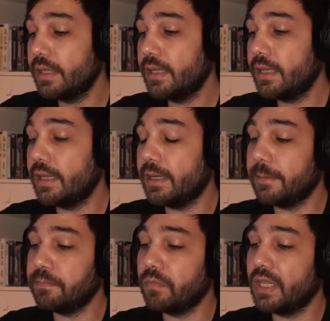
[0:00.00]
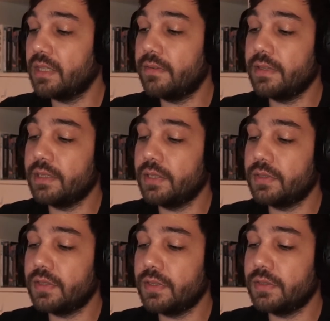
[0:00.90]
And I think
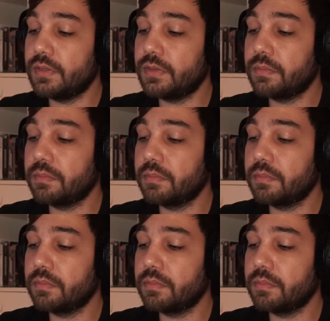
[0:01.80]
this is